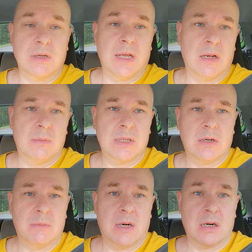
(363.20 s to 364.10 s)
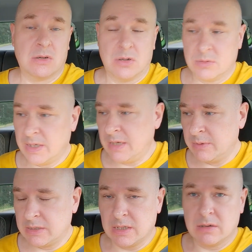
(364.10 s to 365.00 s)
kilometer mark already
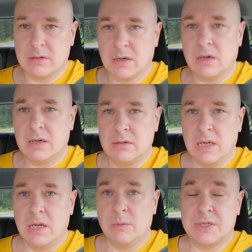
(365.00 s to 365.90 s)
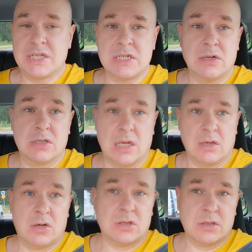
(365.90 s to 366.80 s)
with our car, which is not a
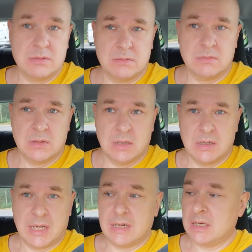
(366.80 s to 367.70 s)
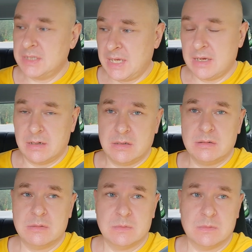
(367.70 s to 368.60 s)
lot in a year
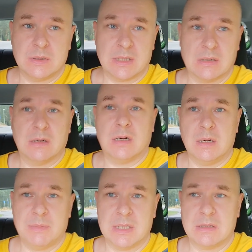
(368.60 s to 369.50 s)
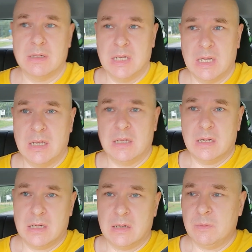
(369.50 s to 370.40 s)
with a car, but
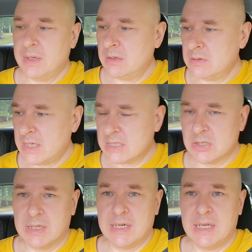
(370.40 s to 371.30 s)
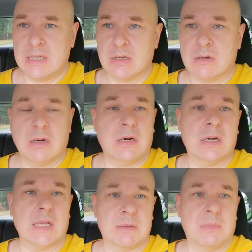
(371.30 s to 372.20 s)
we don't actually need the
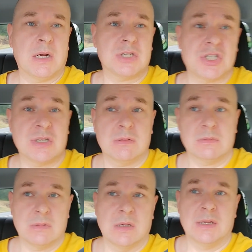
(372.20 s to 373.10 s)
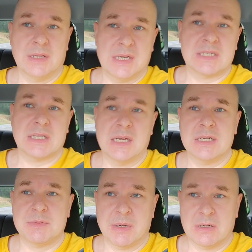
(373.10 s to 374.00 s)
car that much these
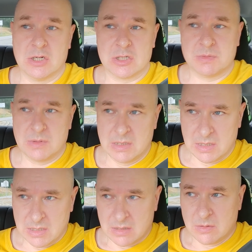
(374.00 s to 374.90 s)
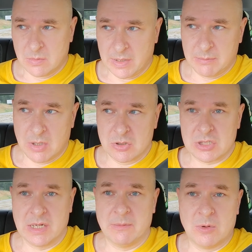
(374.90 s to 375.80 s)
days because we
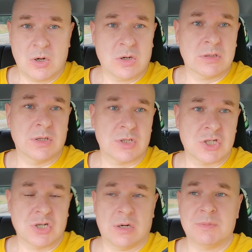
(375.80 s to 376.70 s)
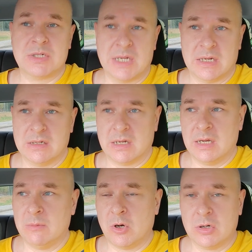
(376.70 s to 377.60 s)
mostly walk to the shops and
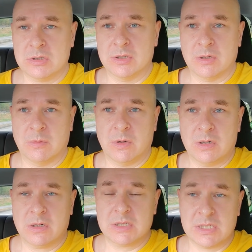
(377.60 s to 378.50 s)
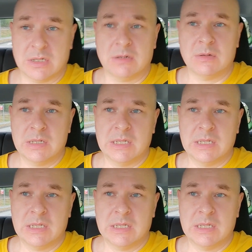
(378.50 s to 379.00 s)
I walk to the work, so